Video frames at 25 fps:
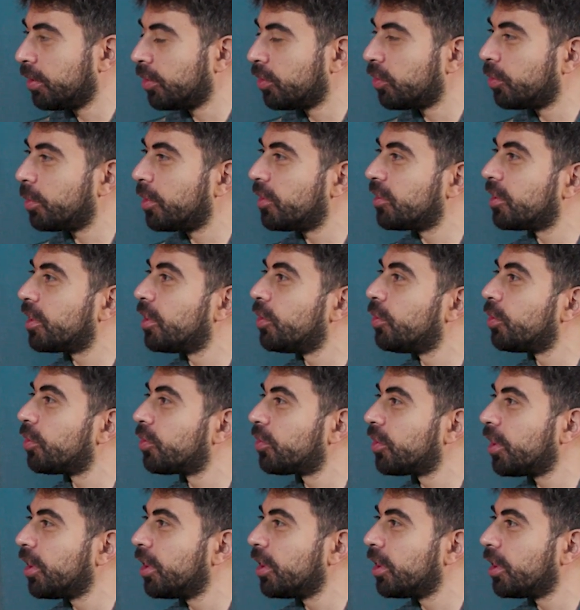So basically, you're
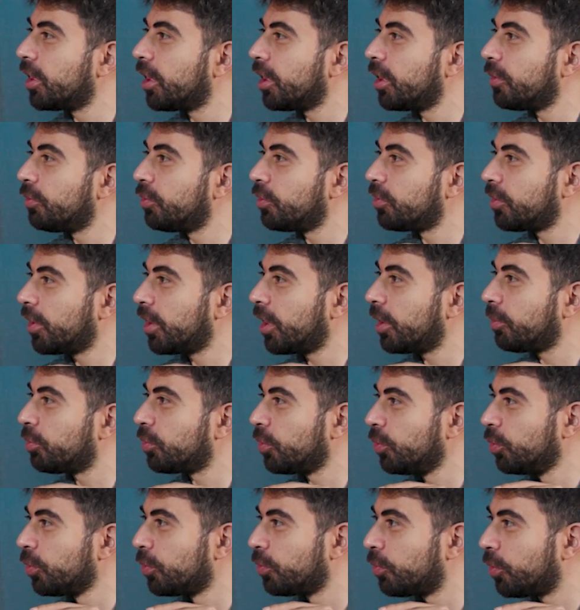yeah. saying that if you say
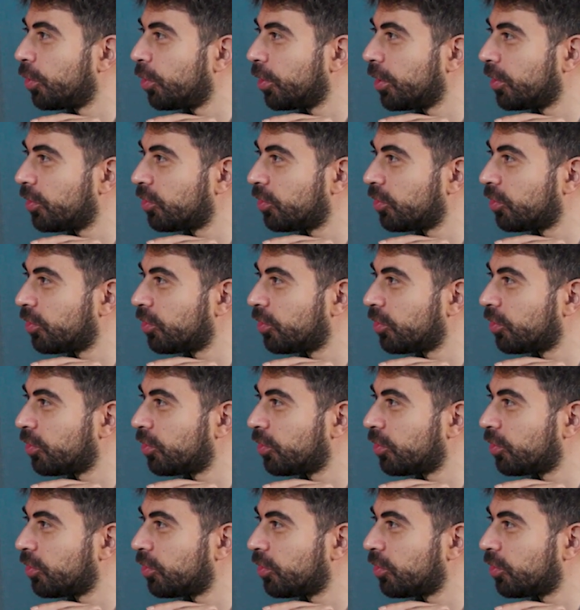absolute for